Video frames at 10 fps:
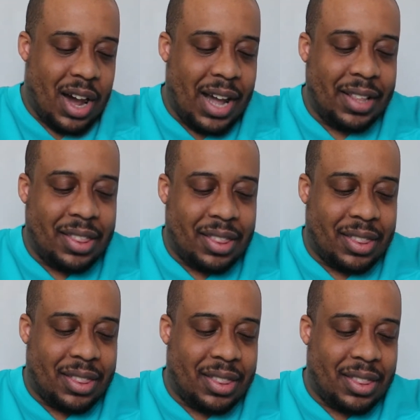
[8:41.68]
I
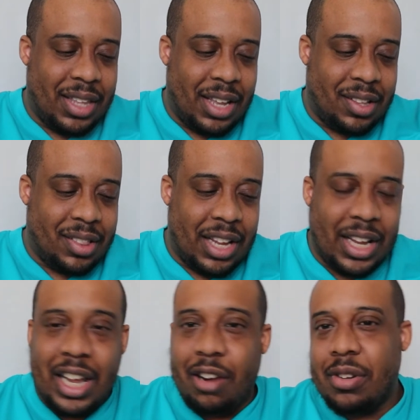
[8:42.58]
think
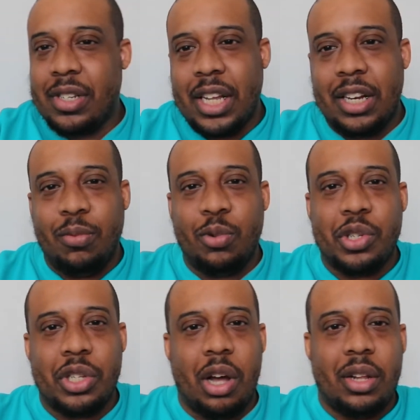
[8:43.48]
that Kieran Tierney will
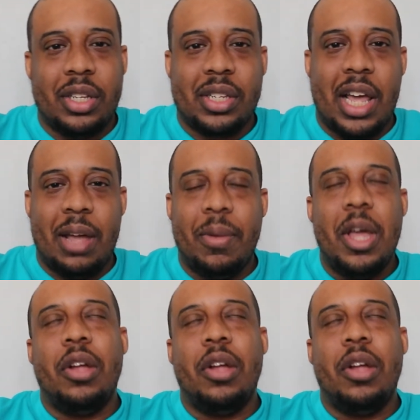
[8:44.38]
start this game.